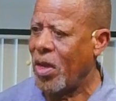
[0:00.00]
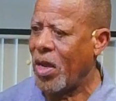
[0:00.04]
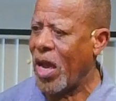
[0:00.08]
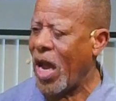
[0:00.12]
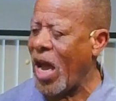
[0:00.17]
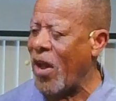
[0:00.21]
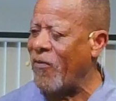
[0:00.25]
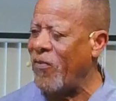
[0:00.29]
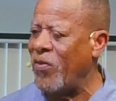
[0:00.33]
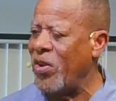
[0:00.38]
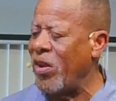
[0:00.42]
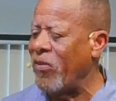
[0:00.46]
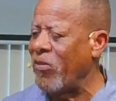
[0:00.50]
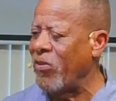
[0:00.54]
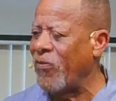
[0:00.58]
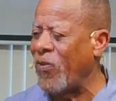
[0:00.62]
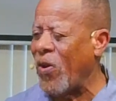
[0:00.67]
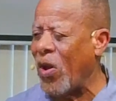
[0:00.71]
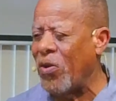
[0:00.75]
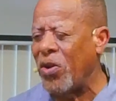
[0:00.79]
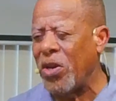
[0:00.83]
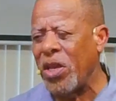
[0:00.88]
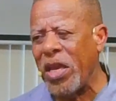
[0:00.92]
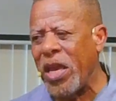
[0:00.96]
I've never
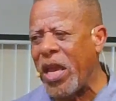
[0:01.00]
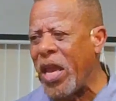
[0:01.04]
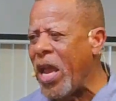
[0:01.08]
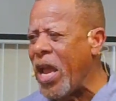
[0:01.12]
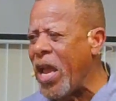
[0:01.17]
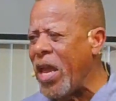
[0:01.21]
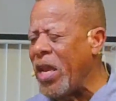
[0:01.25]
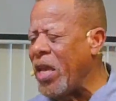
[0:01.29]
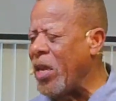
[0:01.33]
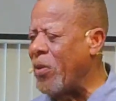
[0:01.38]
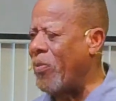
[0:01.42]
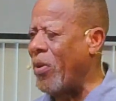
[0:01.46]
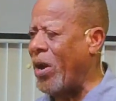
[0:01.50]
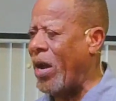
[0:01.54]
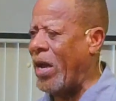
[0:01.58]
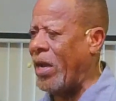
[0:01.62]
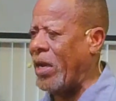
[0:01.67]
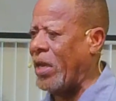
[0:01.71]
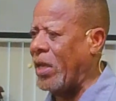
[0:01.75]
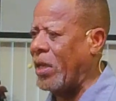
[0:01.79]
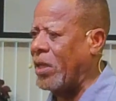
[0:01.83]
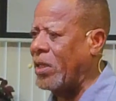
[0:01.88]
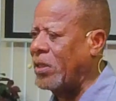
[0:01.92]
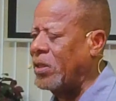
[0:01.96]
found
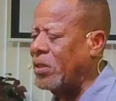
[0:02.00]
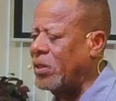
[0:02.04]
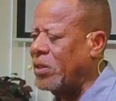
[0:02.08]
anybody